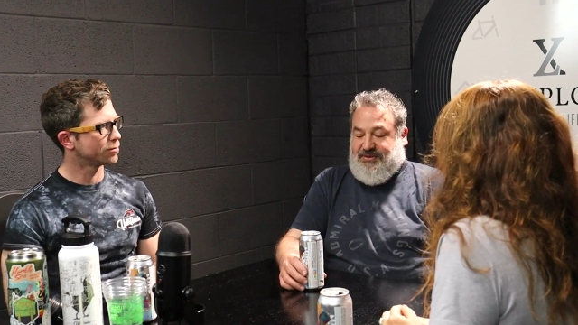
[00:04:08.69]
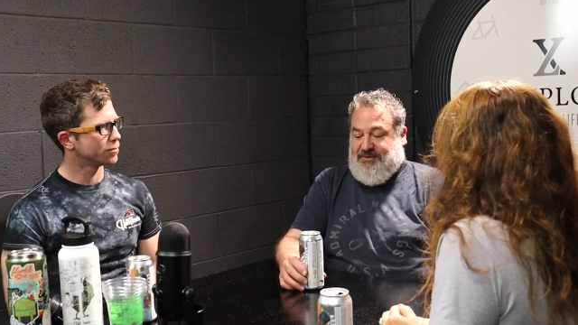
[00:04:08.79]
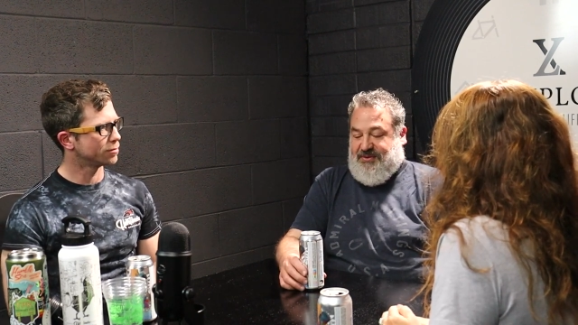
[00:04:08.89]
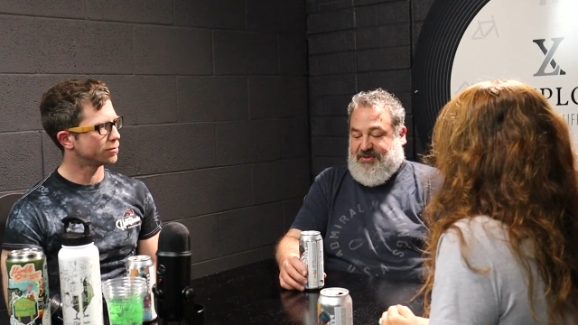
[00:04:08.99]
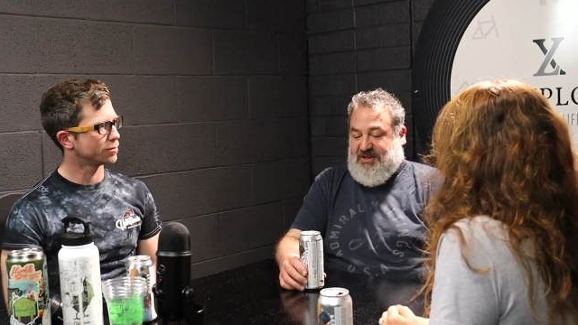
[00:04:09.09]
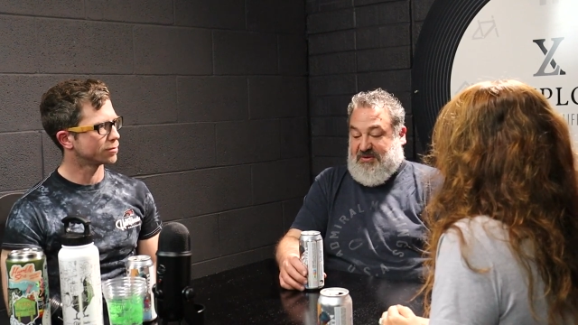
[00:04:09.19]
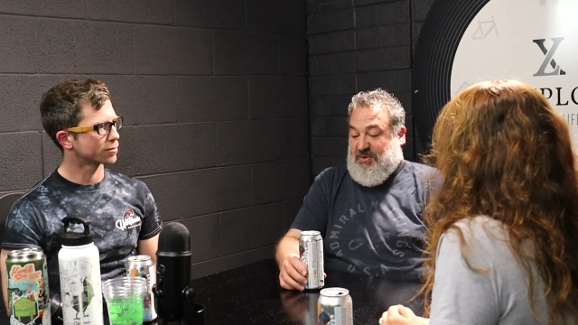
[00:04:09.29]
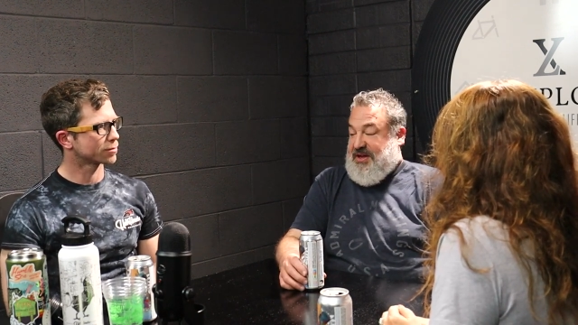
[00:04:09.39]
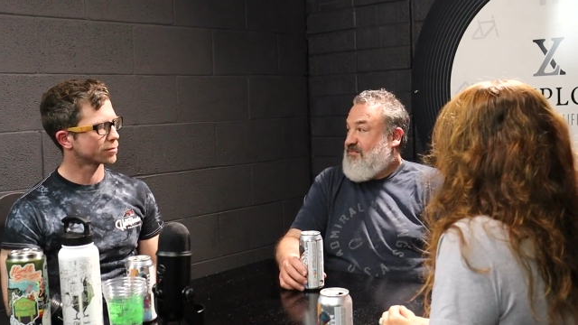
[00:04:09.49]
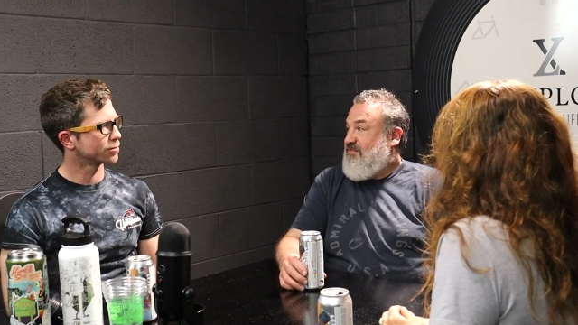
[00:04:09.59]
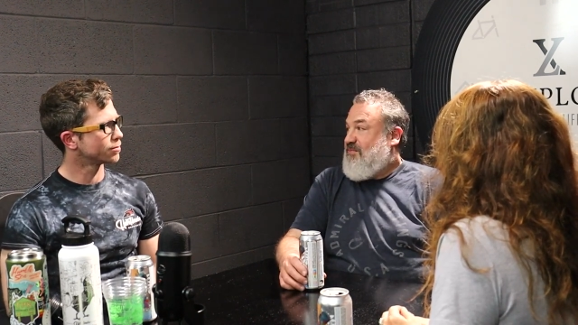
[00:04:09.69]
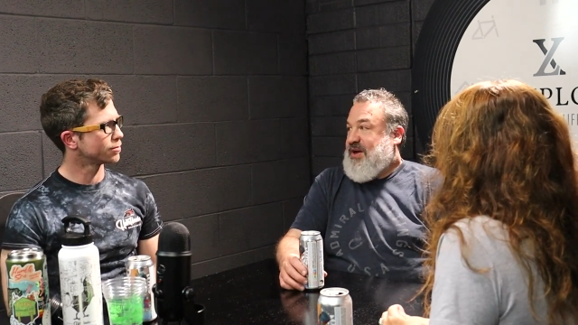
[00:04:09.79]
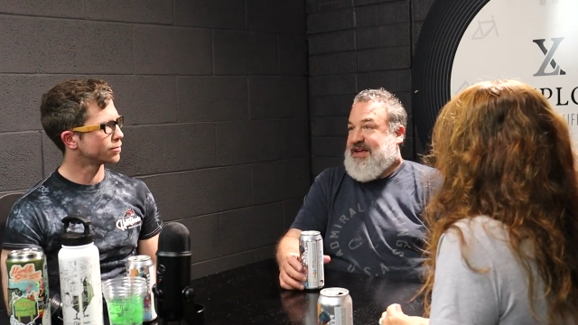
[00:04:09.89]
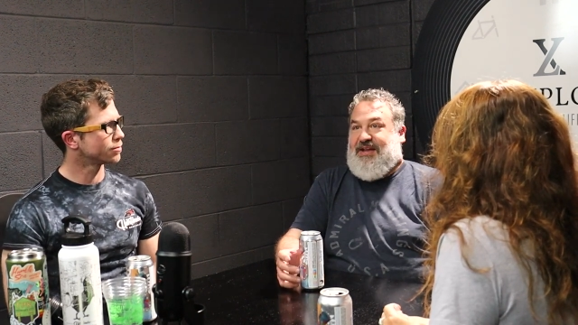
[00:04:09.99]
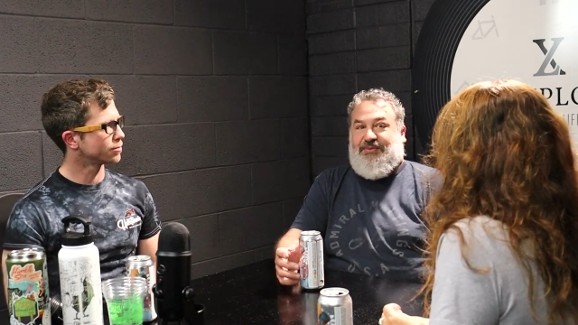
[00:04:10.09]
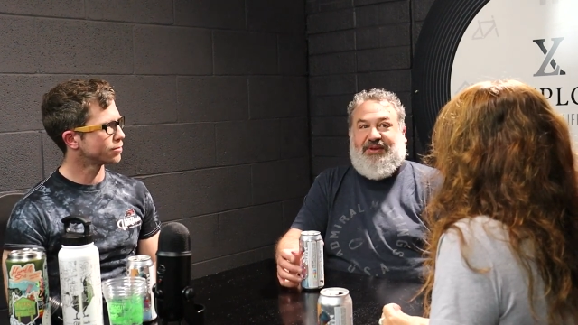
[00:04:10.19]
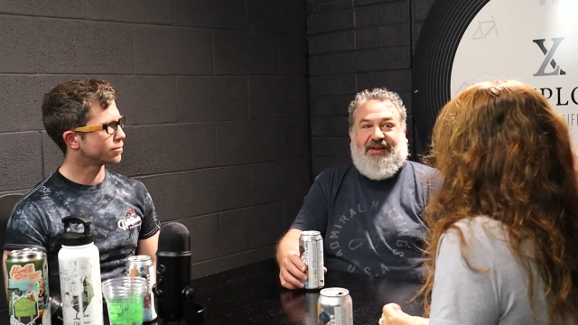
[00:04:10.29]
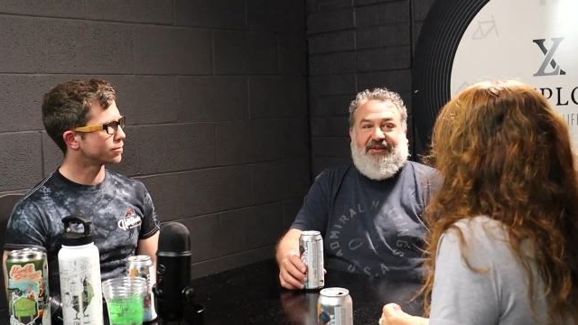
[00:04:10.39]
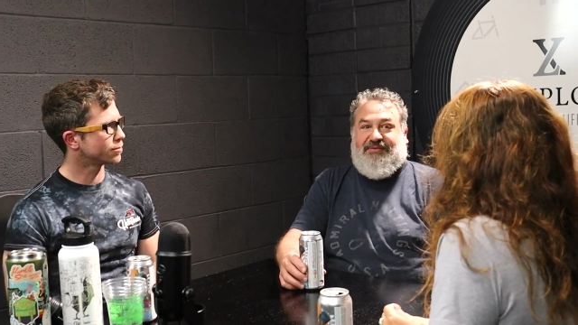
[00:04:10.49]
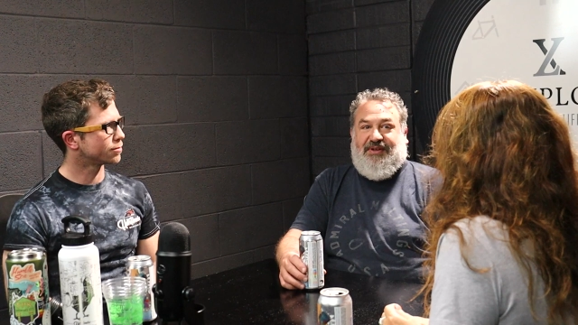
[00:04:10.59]
Speaker 1: So we mm-hmm. thought, why, why can't we
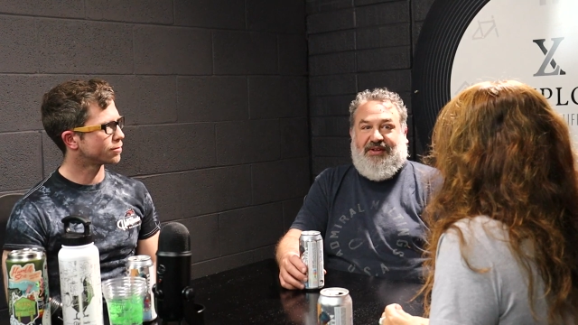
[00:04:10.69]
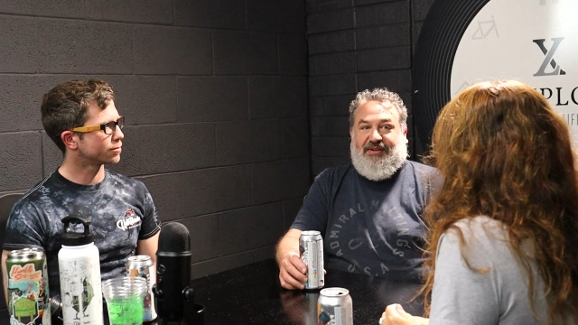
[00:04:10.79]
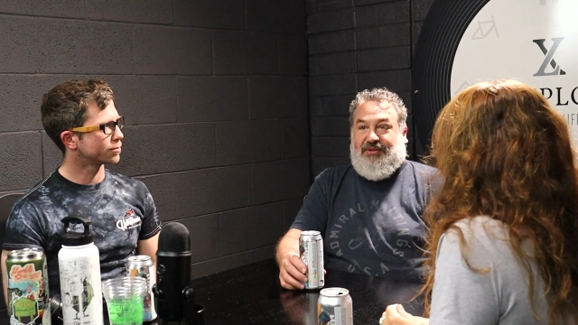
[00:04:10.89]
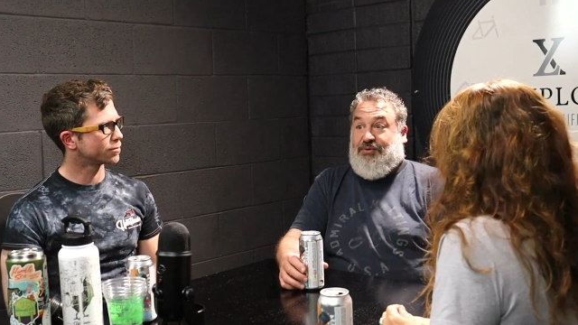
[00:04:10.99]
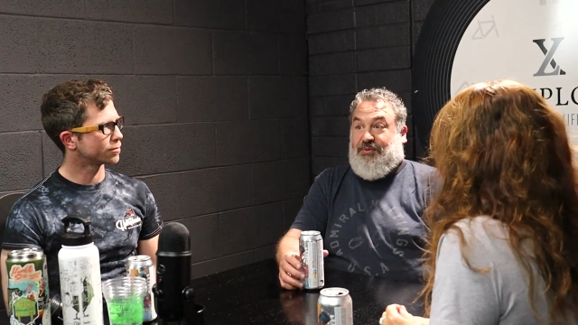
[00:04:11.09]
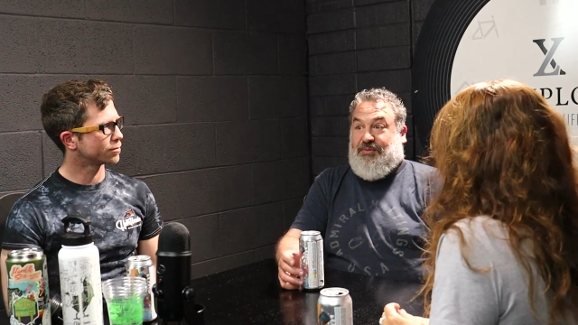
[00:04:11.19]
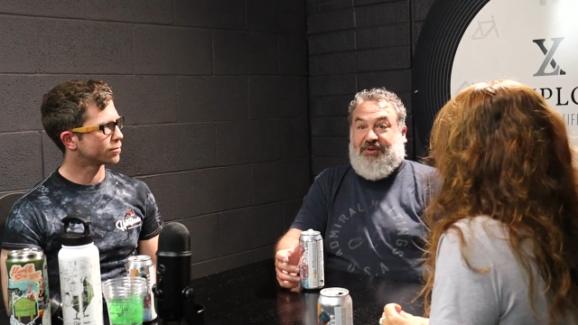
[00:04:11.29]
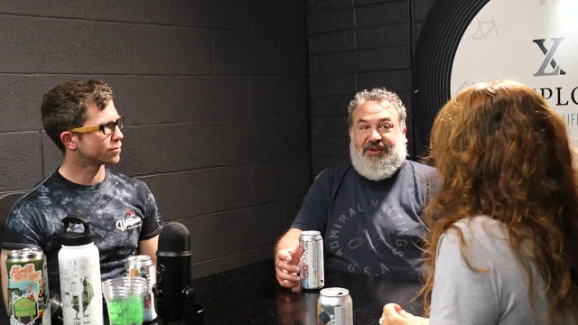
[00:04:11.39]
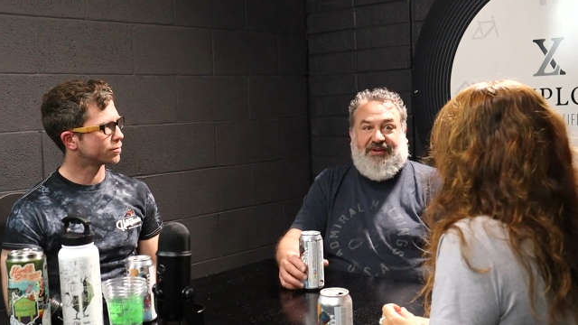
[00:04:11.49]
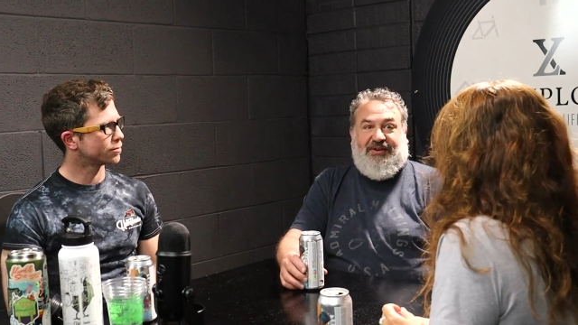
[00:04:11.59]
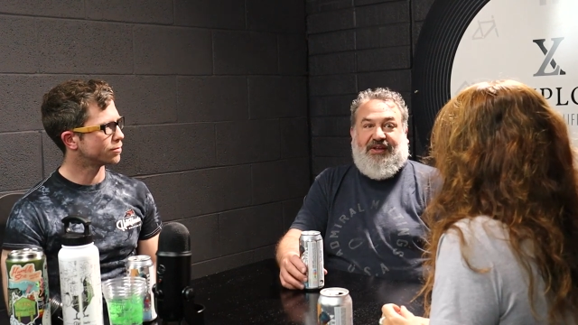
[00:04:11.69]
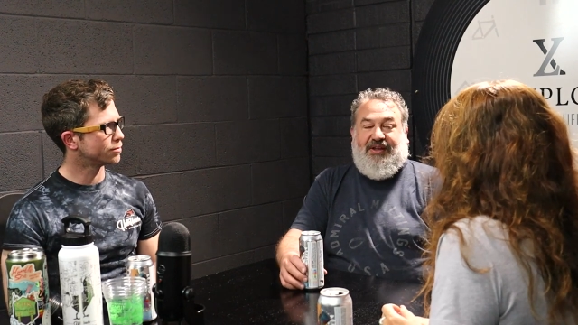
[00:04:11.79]
have local malt here?